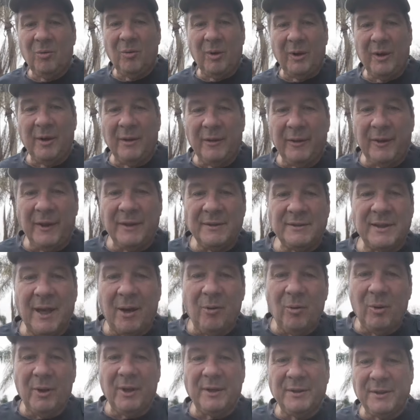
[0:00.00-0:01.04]
One of the things
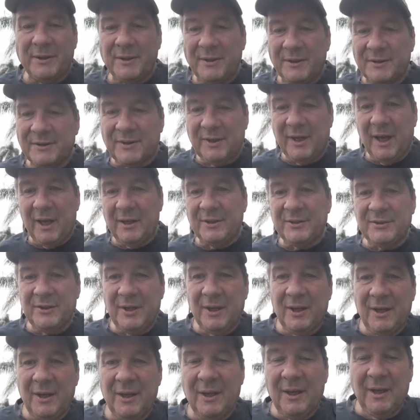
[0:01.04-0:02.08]
I wanted to
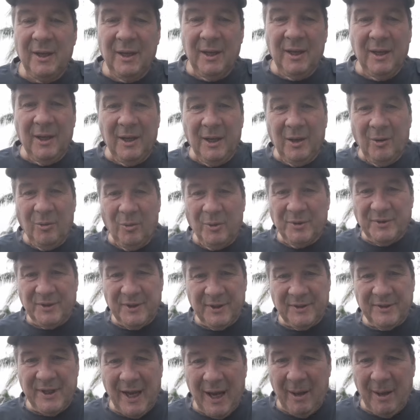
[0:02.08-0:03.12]
discuss was
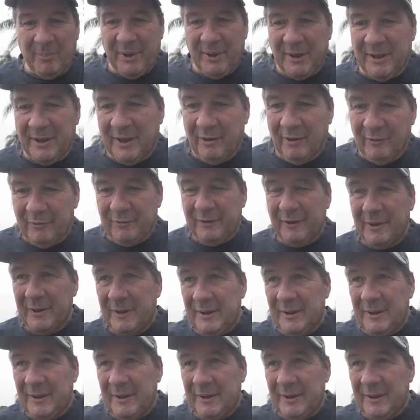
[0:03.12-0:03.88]
the topic of